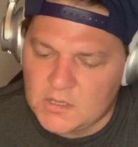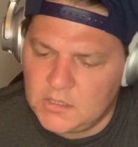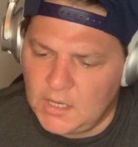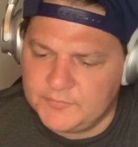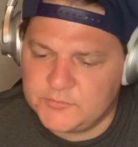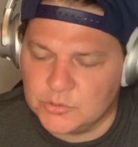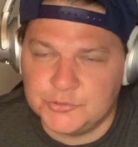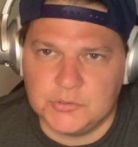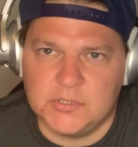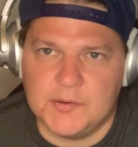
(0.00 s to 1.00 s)
I've told
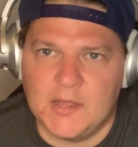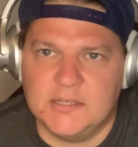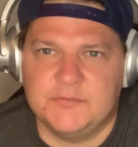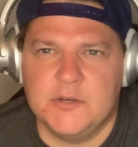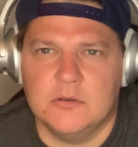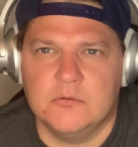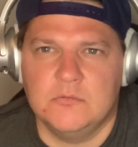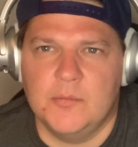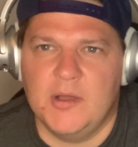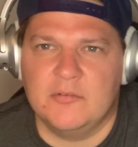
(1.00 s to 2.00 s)
you in the last
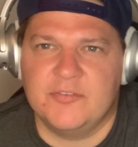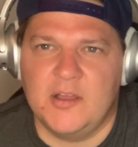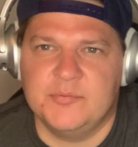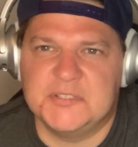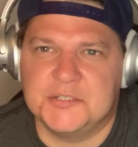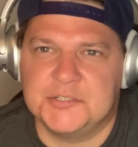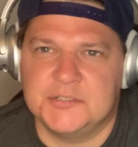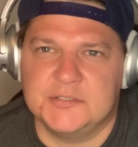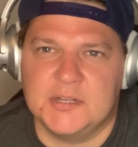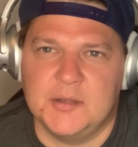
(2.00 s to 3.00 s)
video about 5
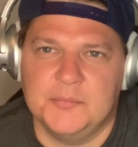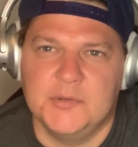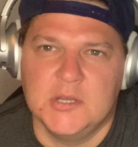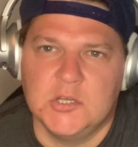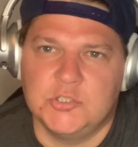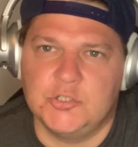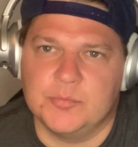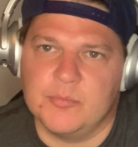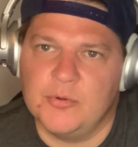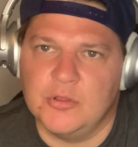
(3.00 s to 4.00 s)
positions that I'm
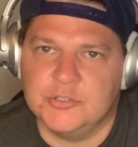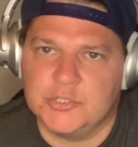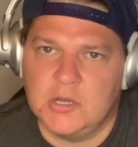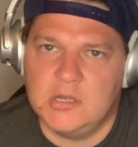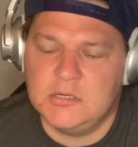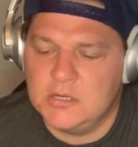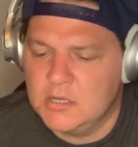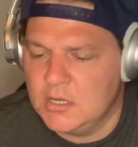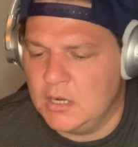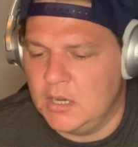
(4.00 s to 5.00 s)
super bullish on,
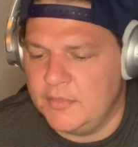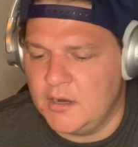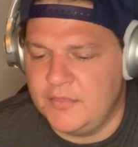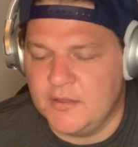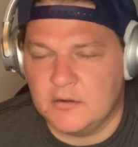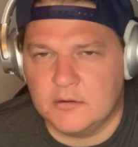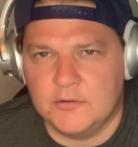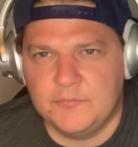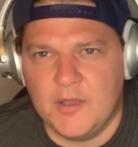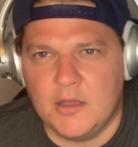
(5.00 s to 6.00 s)
that I think are
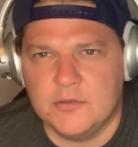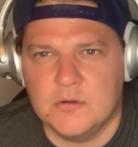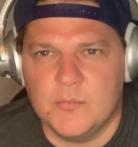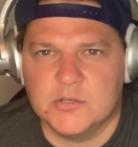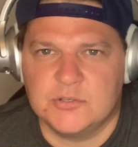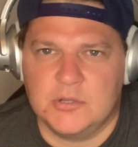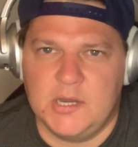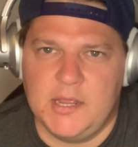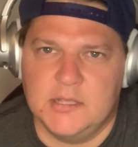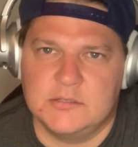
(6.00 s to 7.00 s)
good value. I'm also going
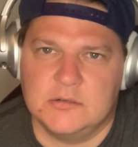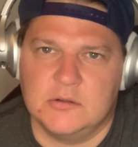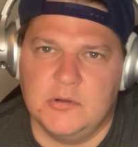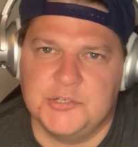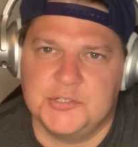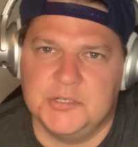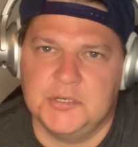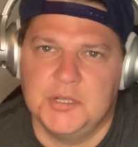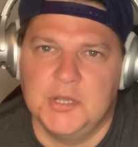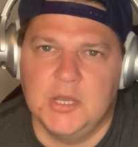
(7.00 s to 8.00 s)
to answer a
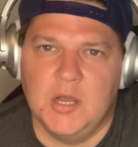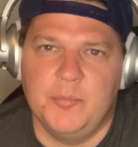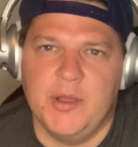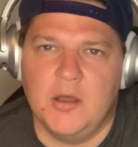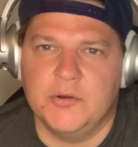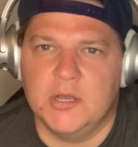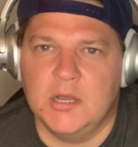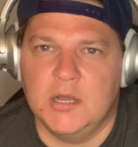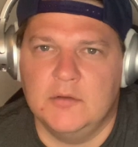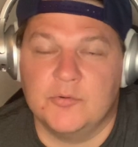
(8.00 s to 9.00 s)
question about
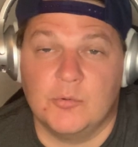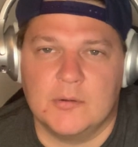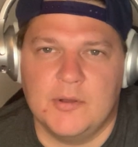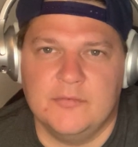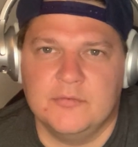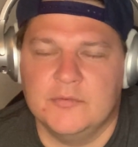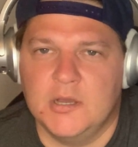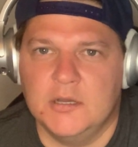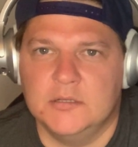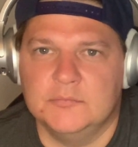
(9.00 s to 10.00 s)
for one
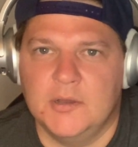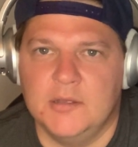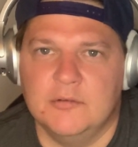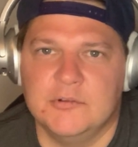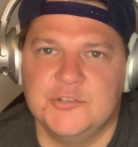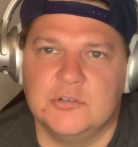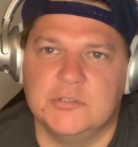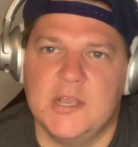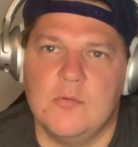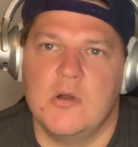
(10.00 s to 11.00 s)
of my original
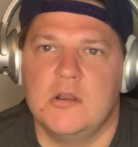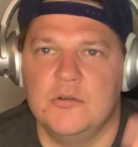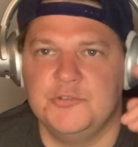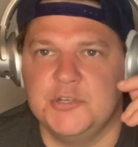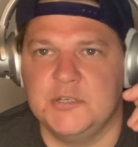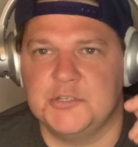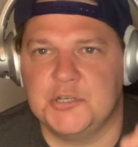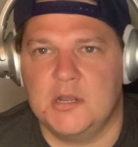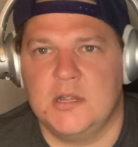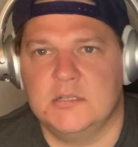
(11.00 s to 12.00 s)
day one OGs.
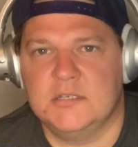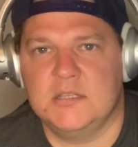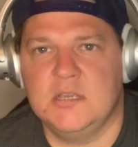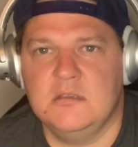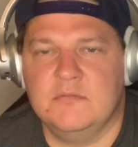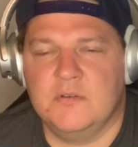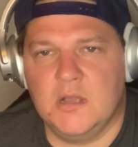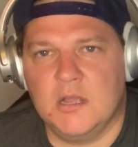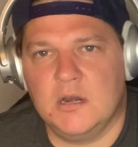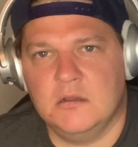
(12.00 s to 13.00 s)
Shout out Steve.
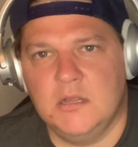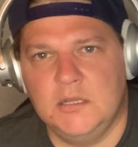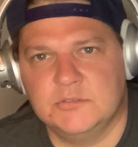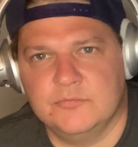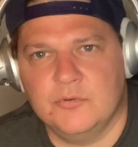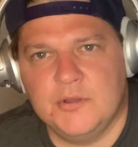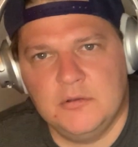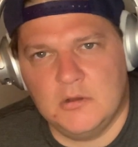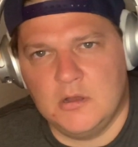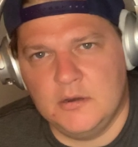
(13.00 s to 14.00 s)
I got an answer for
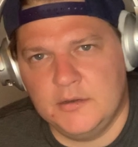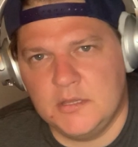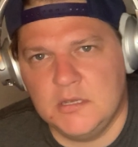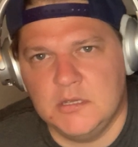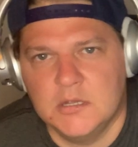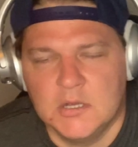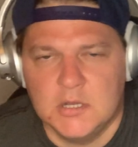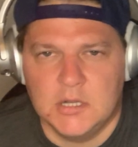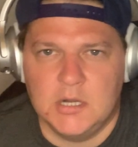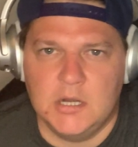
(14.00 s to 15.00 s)
you on the
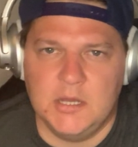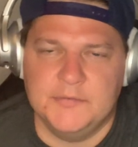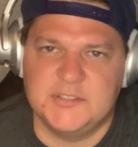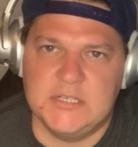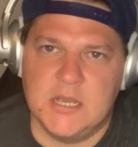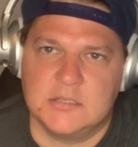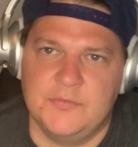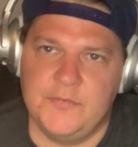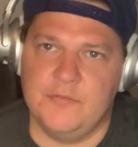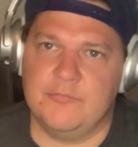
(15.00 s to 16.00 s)
FCX
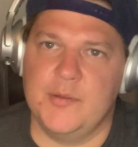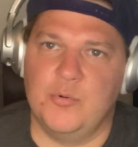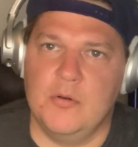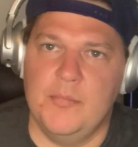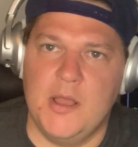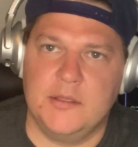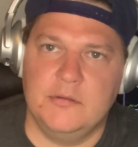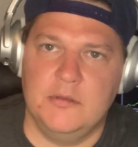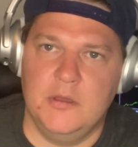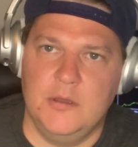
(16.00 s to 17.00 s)
Freeport
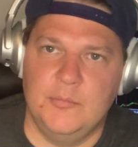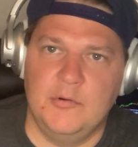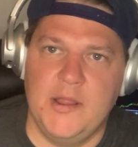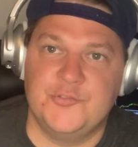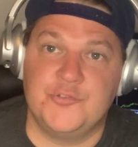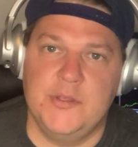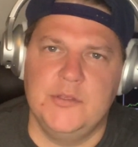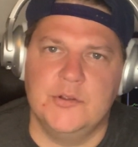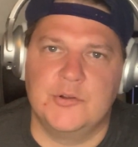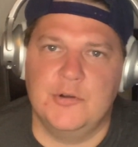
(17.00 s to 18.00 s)
Moran trade
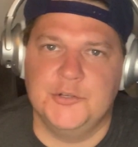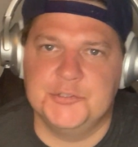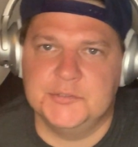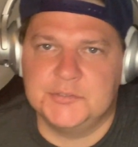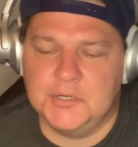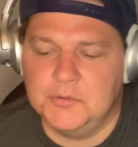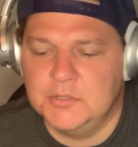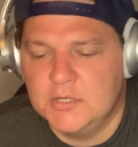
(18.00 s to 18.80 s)
that you're crushing. So